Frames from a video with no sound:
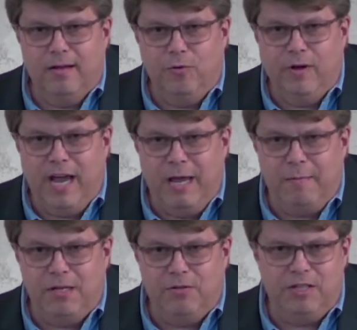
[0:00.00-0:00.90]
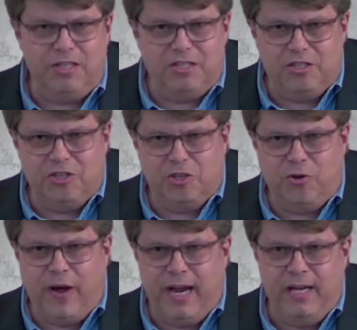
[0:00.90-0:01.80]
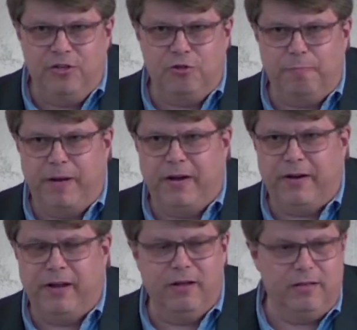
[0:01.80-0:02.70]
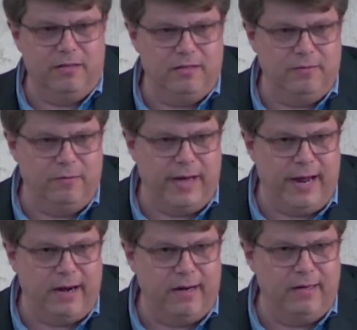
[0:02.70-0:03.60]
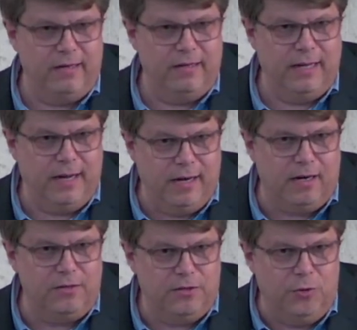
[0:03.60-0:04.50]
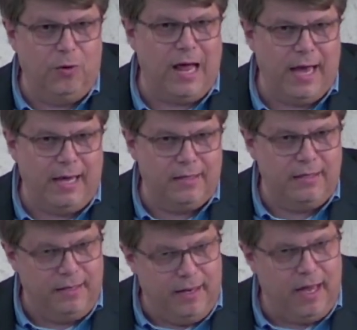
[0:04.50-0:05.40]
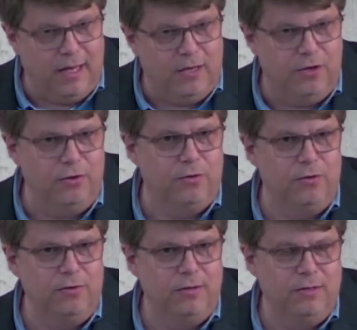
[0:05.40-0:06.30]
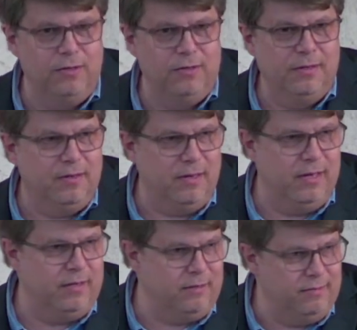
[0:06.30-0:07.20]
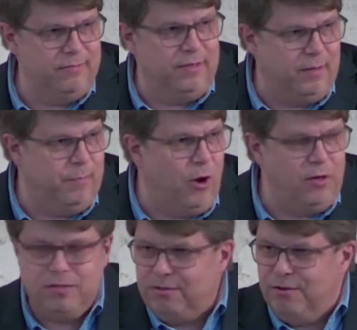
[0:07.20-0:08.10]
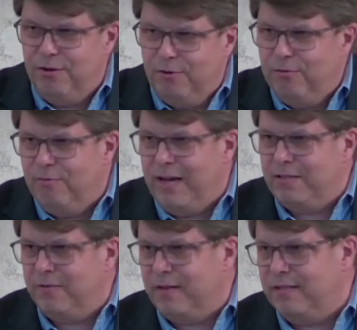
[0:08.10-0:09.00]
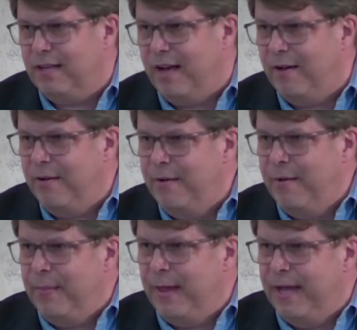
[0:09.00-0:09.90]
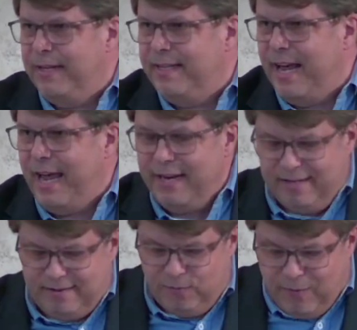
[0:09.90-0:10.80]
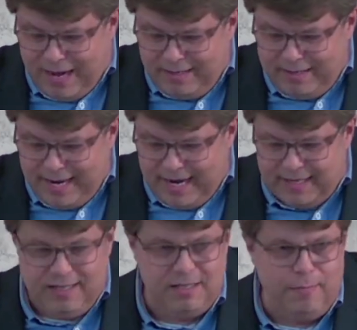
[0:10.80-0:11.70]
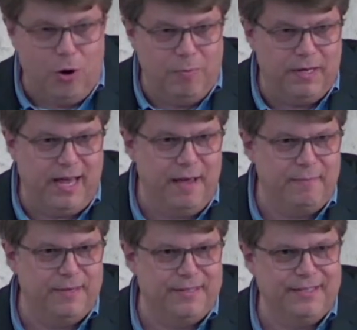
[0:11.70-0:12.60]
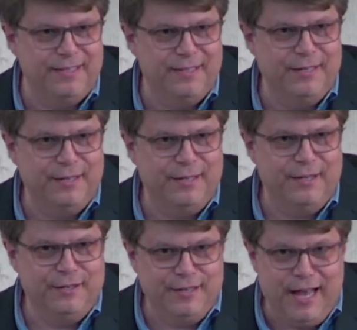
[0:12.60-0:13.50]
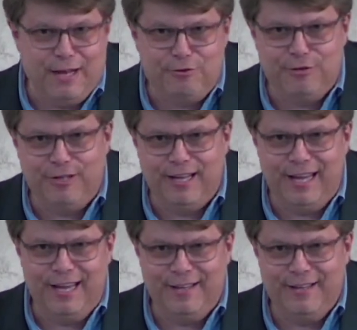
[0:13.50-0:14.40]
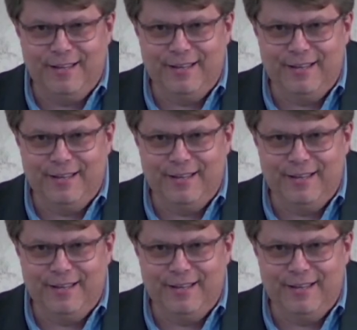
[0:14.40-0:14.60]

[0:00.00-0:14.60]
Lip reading: you came into this strange period where the girls you liked didn't like you, and with the boys, you know, vice versa. And then one day this moment happened that actually